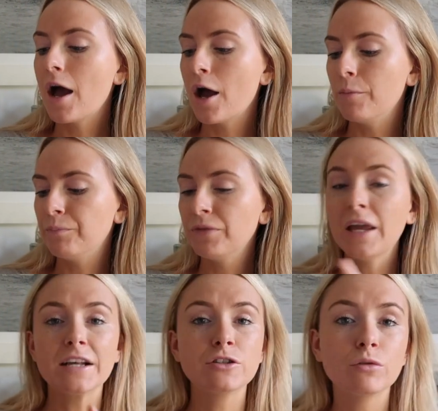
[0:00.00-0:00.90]

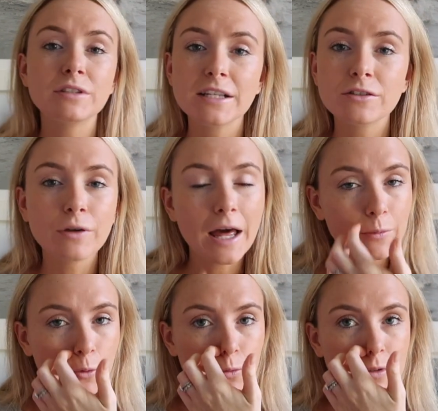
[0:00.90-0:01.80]
Yeah, it's not tested on
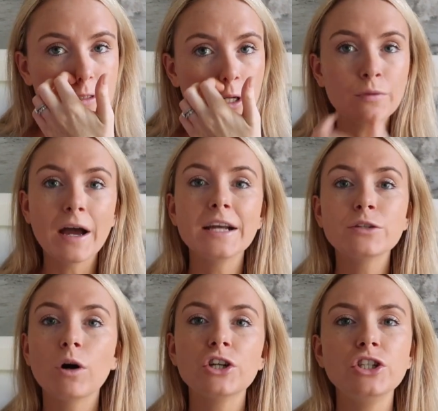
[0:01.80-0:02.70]
animals, so that
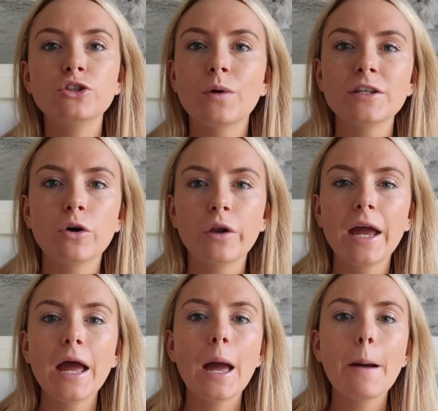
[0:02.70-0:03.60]
is why she's always got
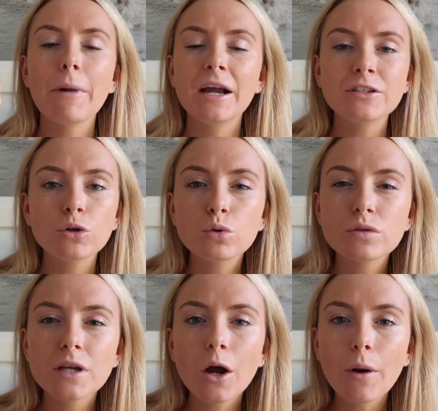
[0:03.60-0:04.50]
it. But it's
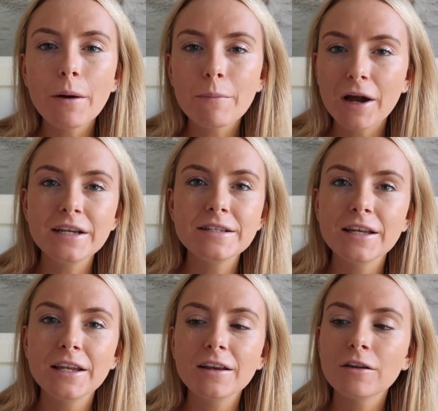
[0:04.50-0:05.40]
also
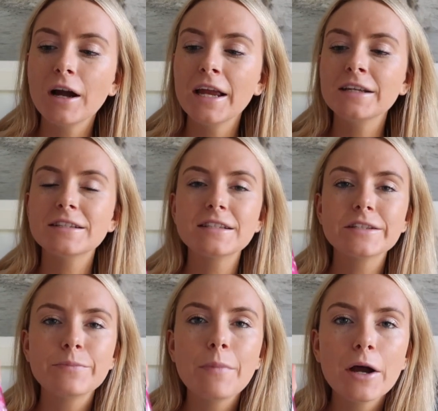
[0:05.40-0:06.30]
amazing, like it
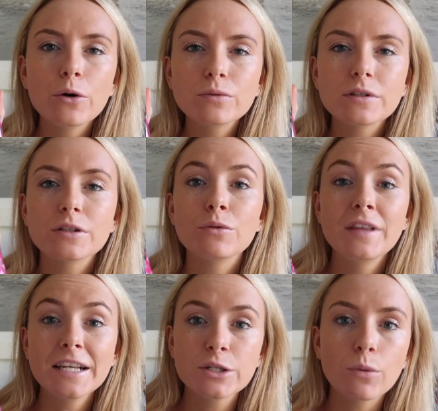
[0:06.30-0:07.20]
smells. So
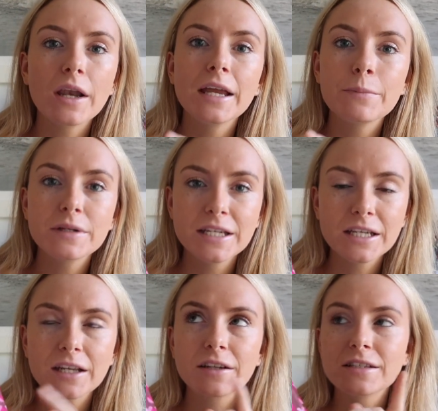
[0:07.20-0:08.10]
this one in
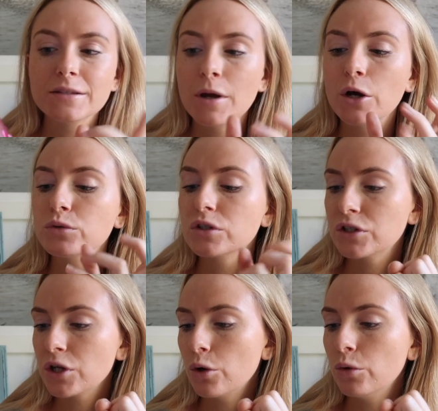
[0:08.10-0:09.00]
particular smells
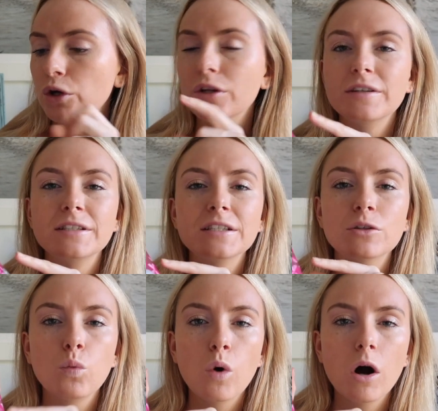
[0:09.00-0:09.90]
so good. This is
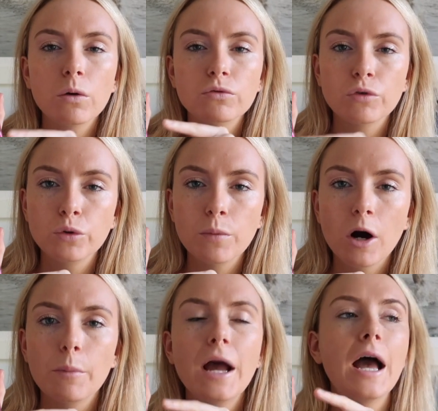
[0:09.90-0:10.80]
the wild
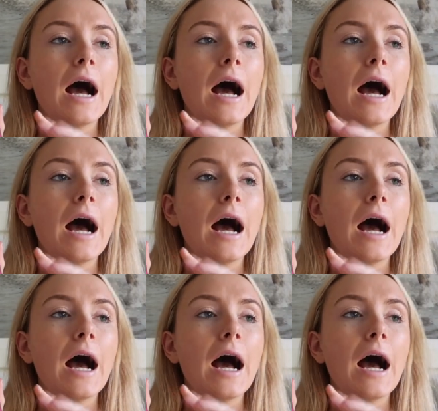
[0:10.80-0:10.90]
rhubarb,